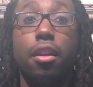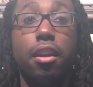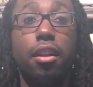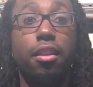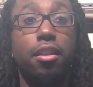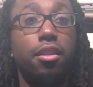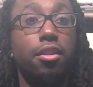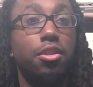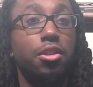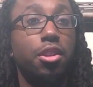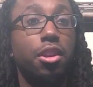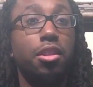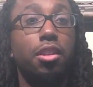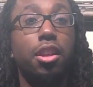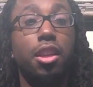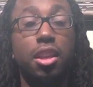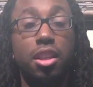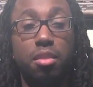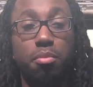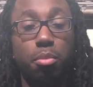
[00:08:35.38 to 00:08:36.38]
The shit
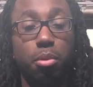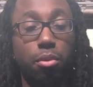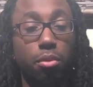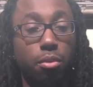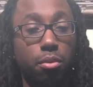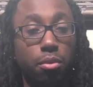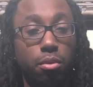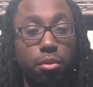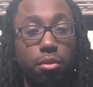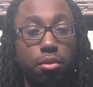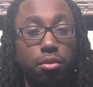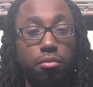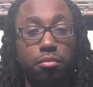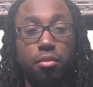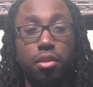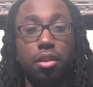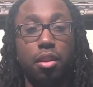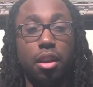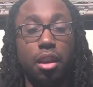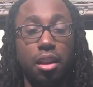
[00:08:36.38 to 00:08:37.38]
that he's pulled
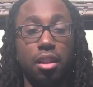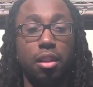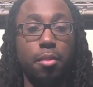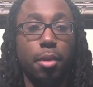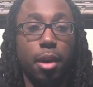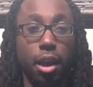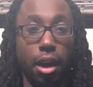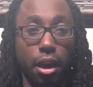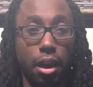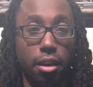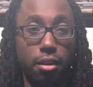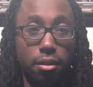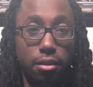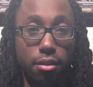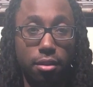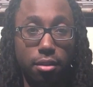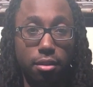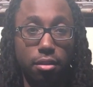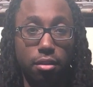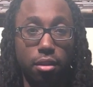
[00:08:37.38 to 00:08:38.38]
in the
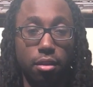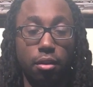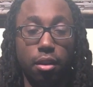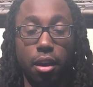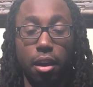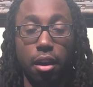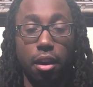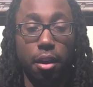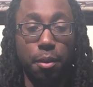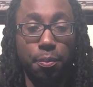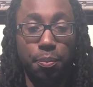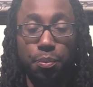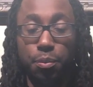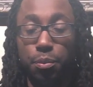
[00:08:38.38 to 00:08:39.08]
past, okay?